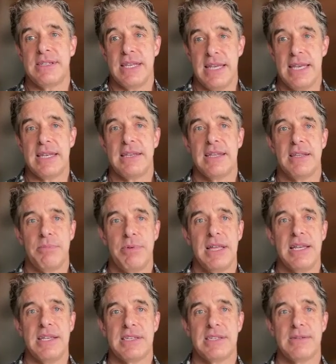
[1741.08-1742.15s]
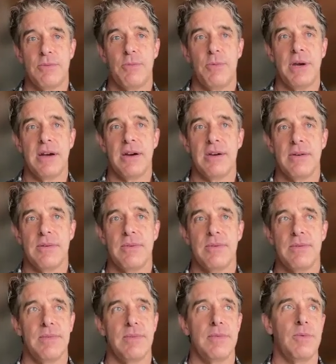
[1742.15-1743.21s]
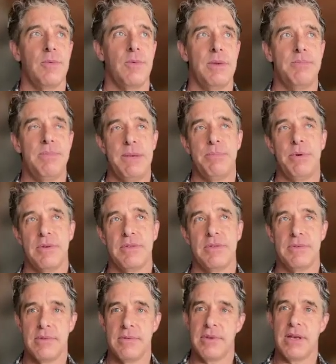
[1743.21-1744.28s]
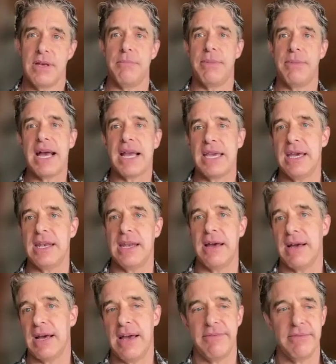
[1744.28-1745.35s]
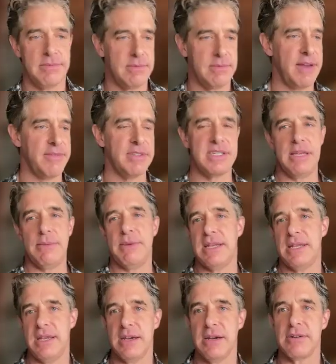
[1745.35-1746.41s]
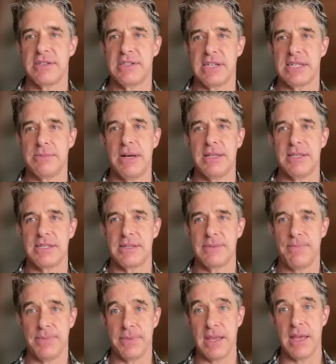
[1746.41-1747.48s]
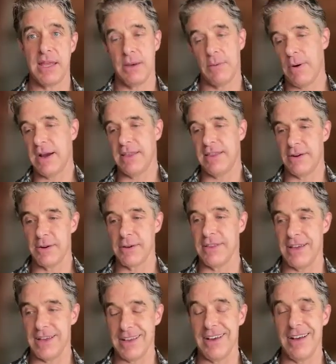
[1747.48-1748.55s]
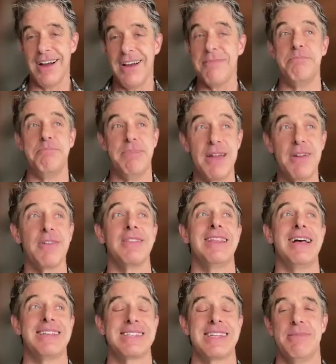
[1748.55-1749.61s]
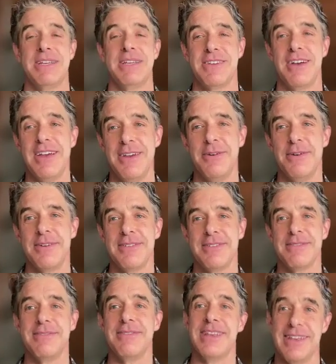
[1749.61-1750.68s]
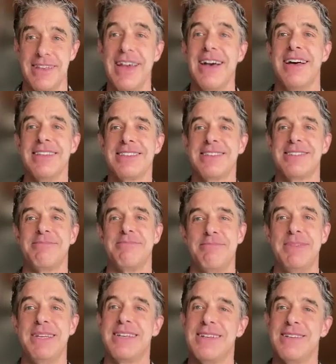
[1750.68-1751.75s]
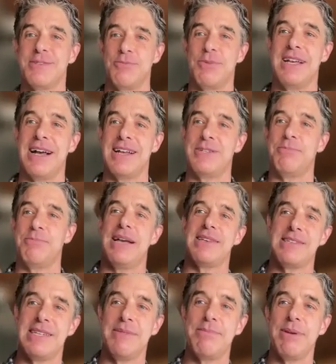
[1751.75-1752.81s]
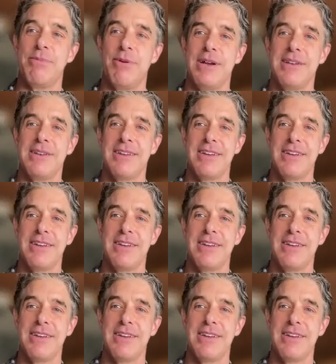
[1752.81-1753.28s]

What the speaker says: to get to the place where when people come back in, they haven't seen me in a year or 6 months, and they walk in the door and like, I'm better than last time I saw you. I'm like, yeah, that's because we got you past the tipping point.